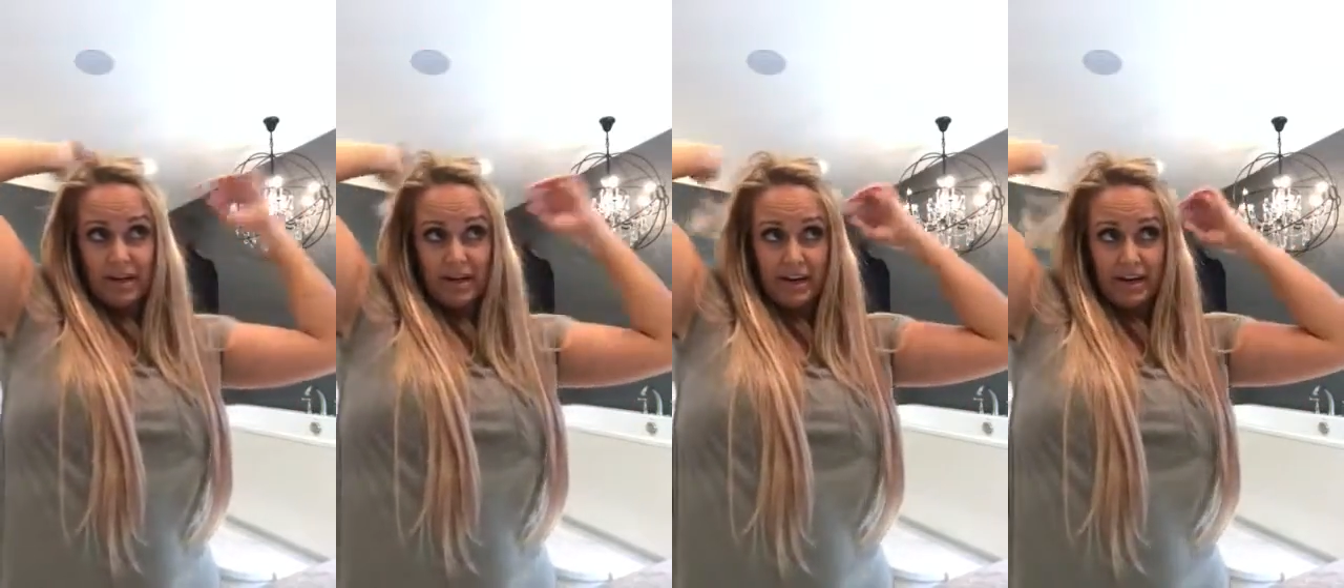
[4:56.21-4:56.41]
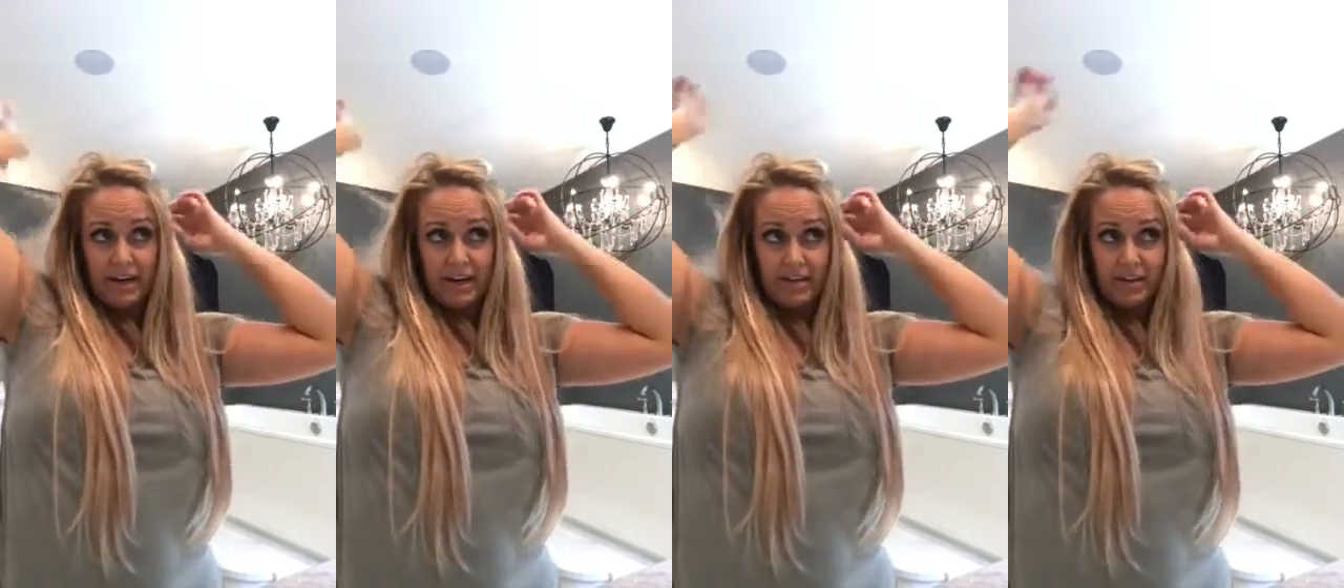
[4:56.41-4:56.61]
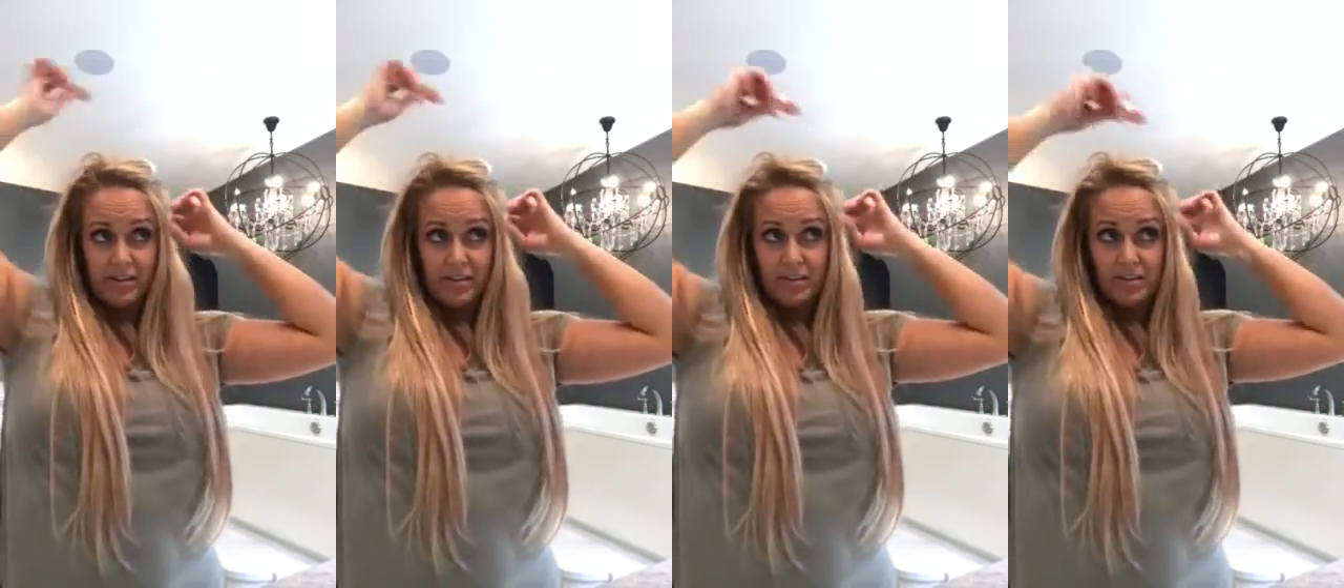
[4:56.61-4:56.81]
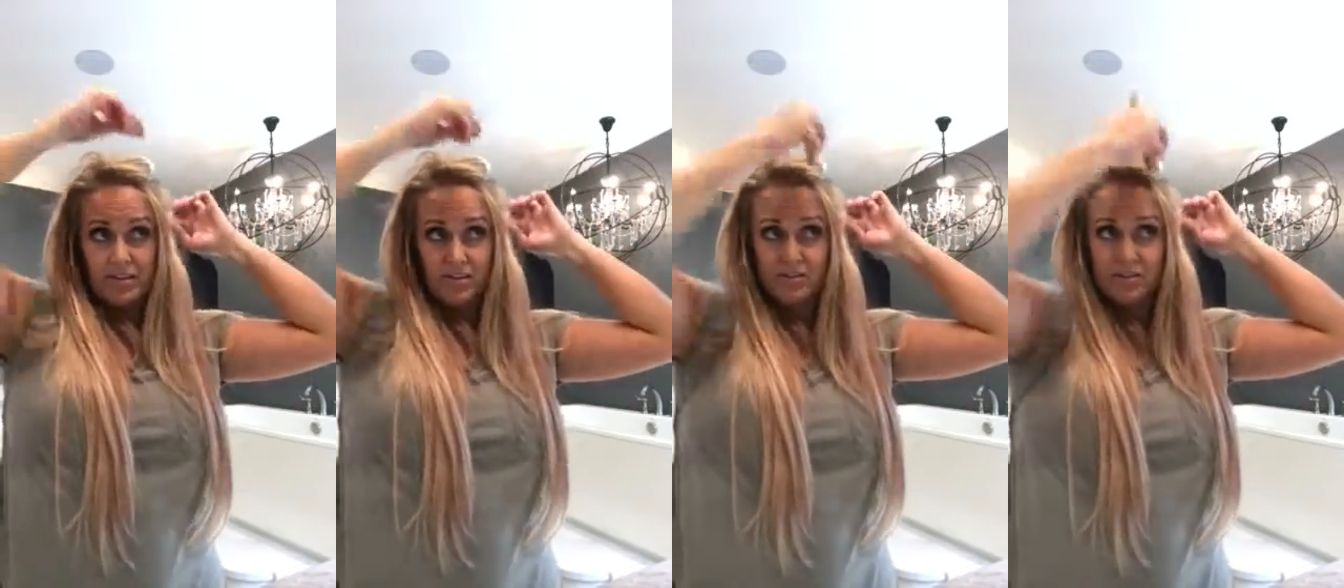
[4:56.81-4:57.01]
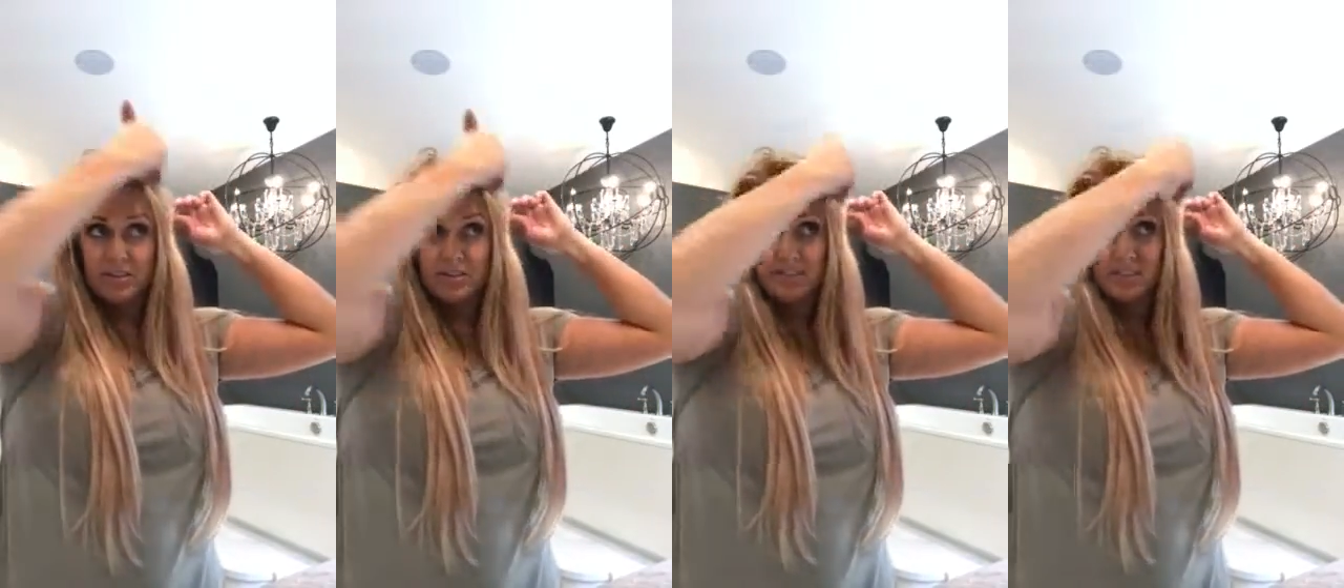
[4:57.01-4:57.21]
hair
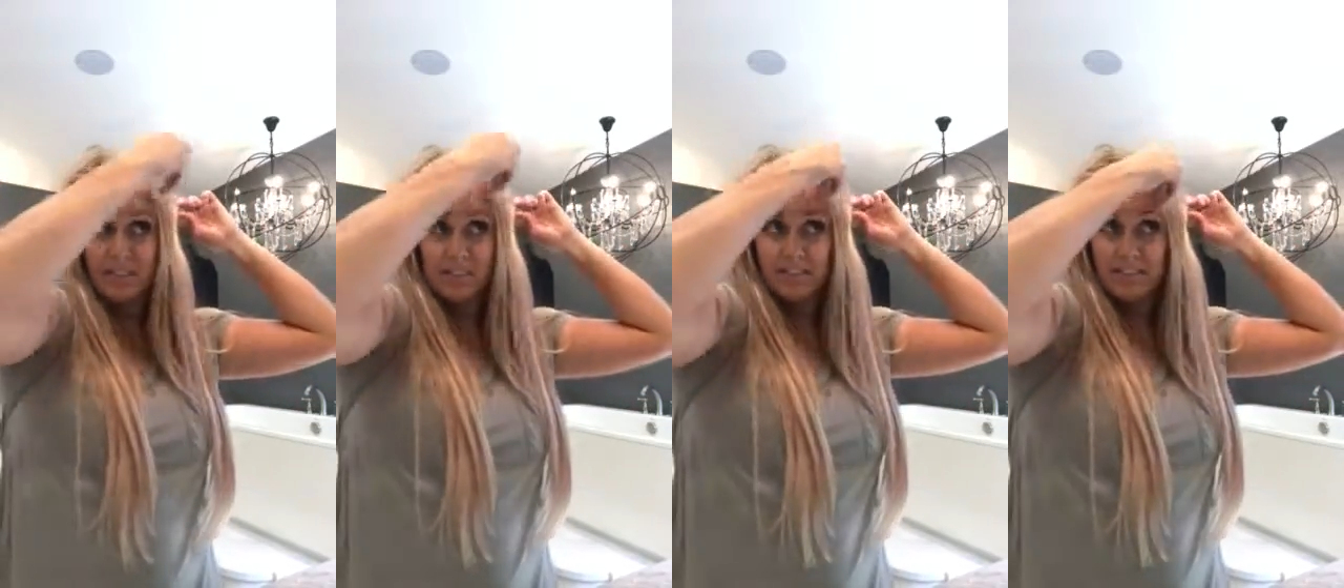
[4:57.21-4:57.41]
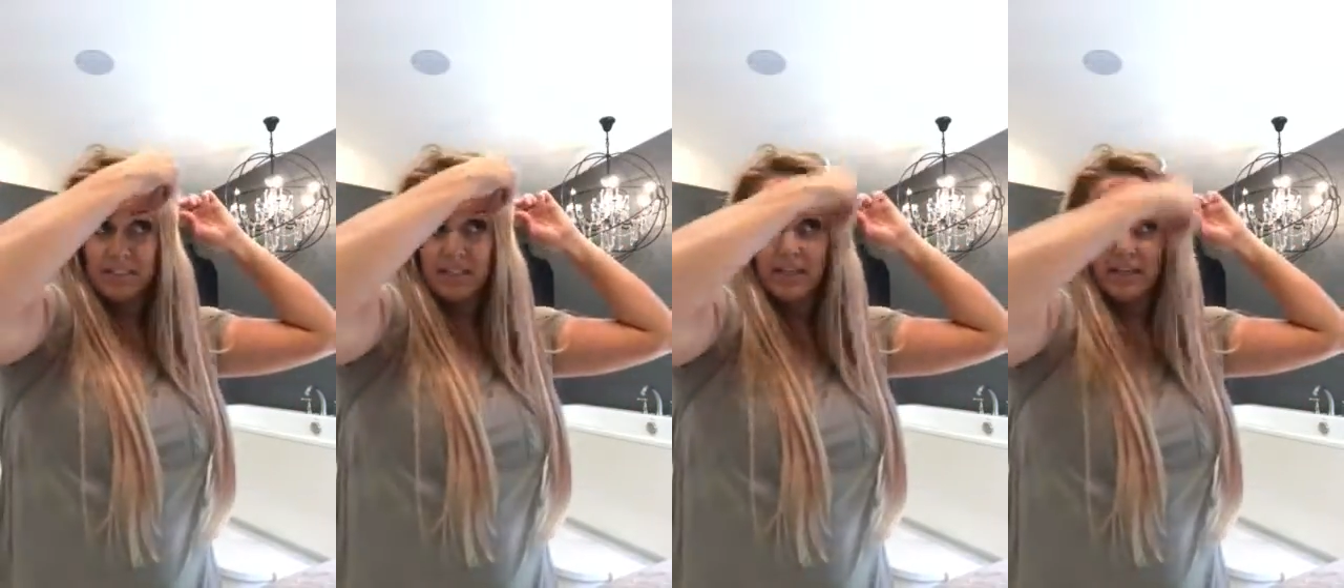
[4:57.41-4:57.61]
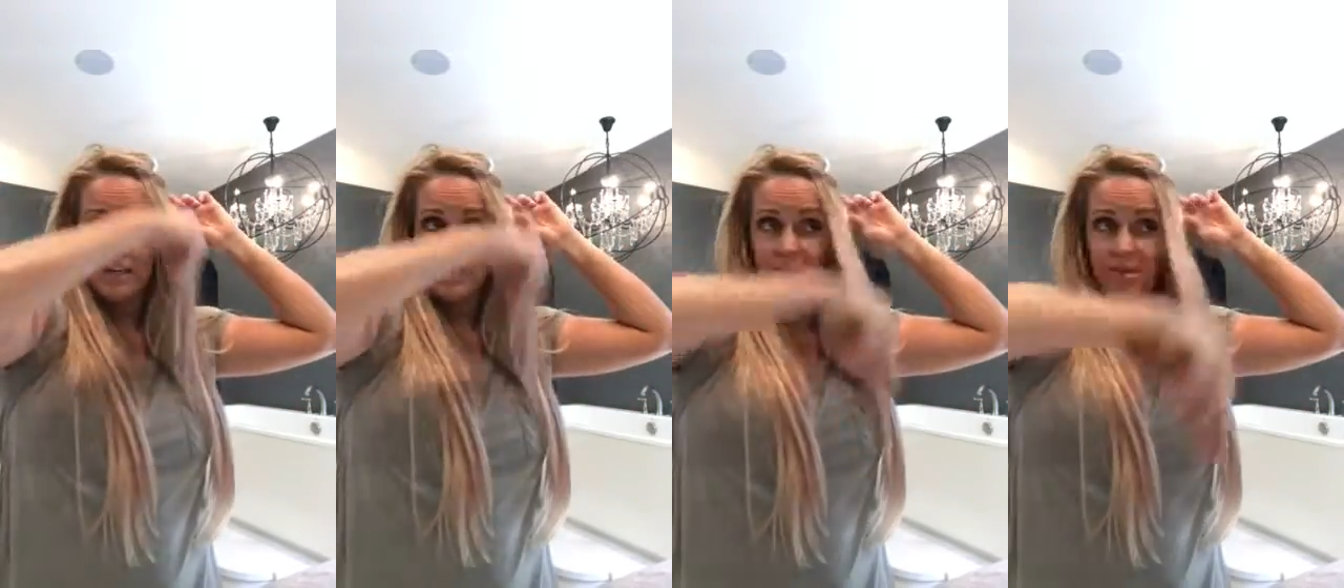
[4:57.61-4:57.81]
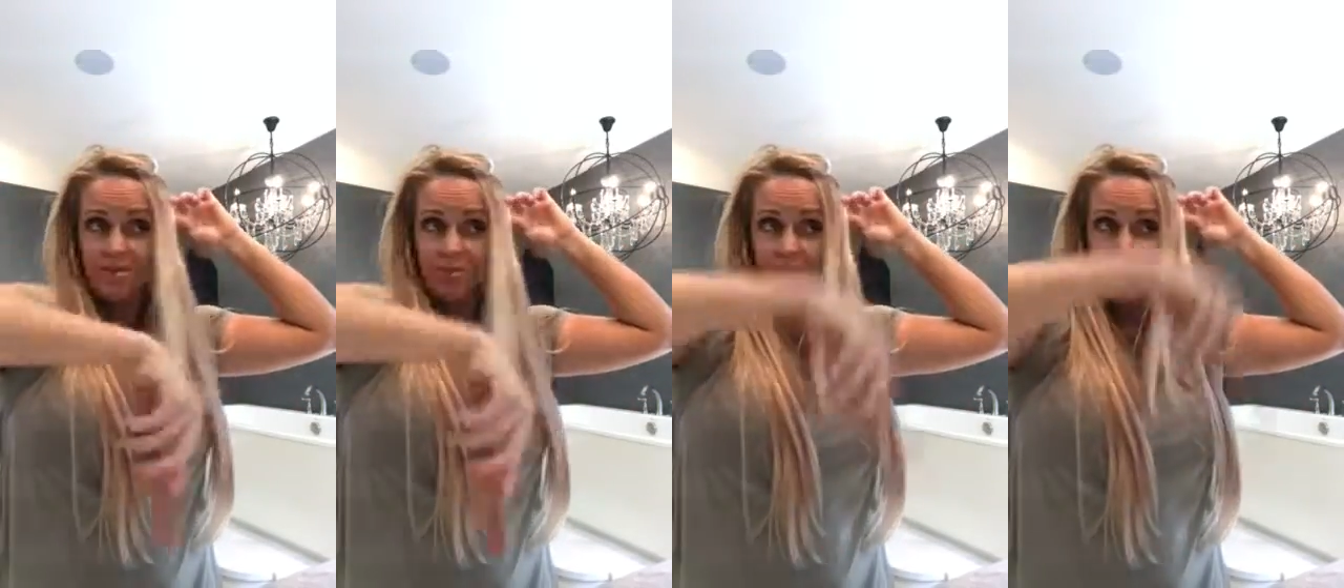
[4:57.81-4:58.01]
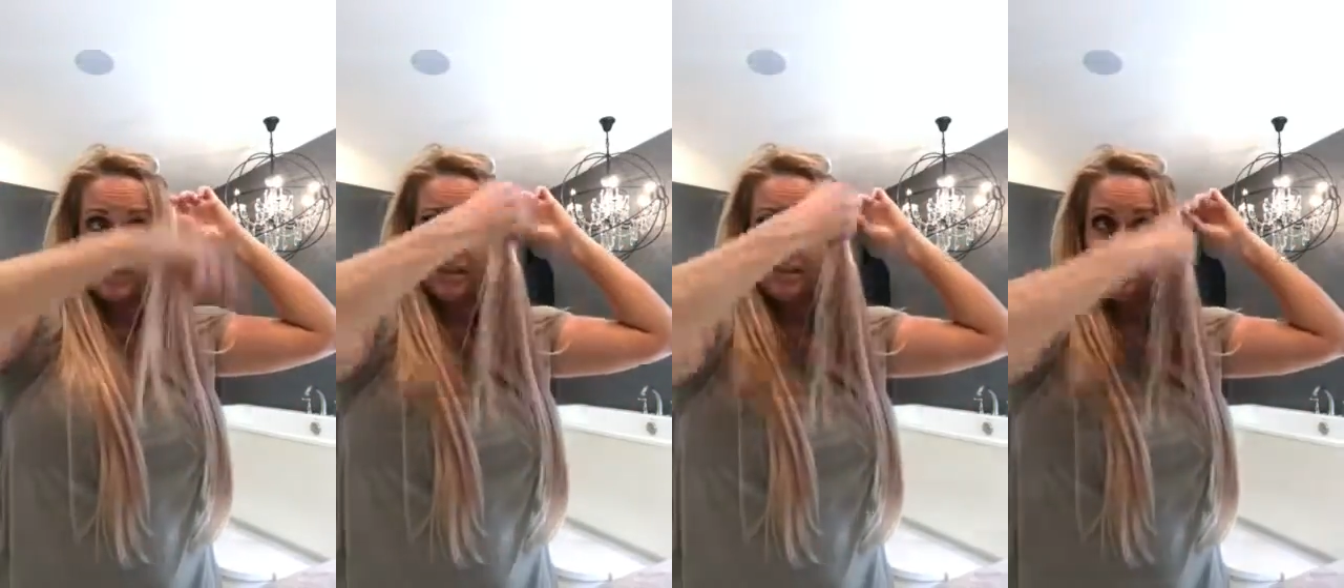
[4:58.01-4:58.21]
so it stays
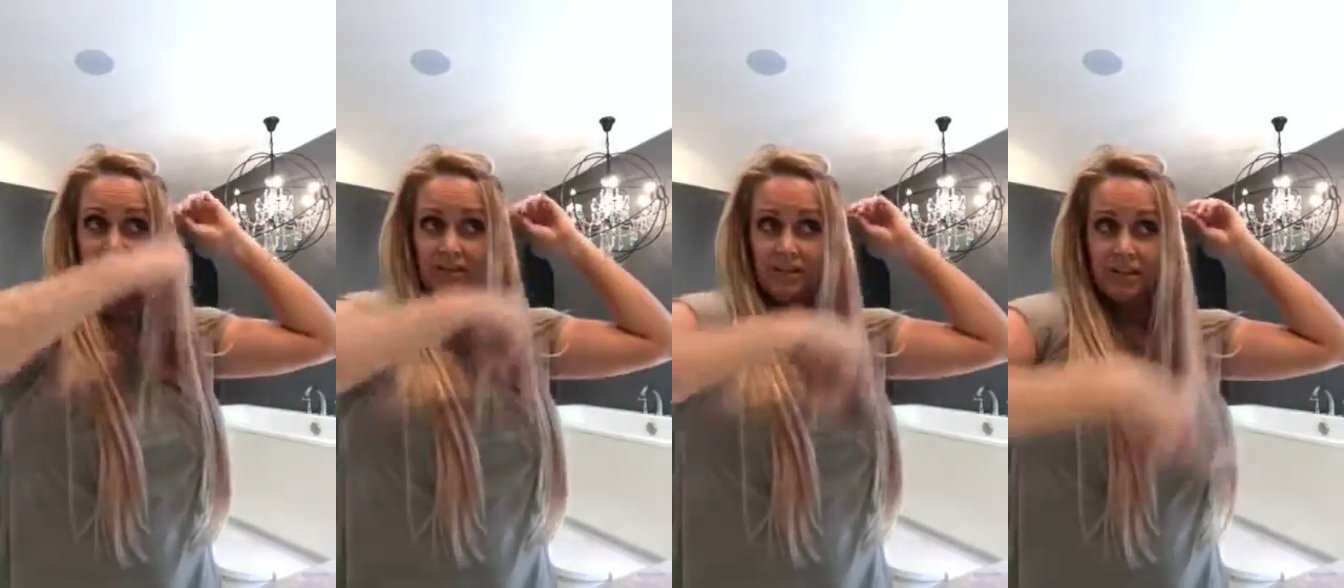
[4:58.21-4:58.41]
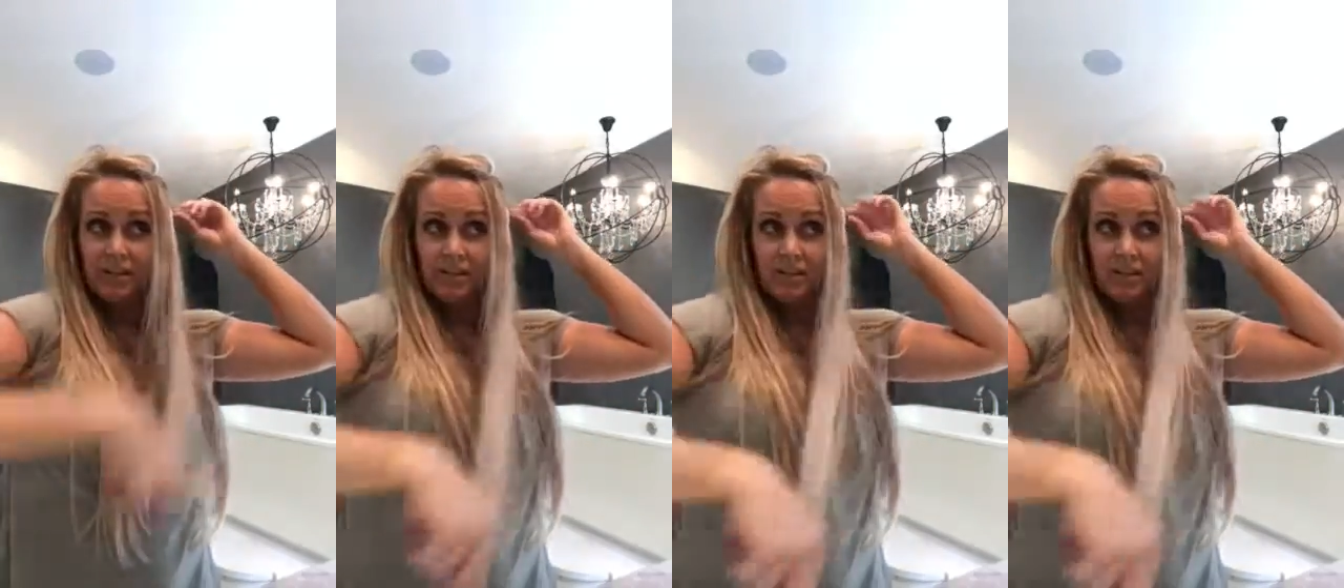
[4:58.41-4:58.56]
hidden well.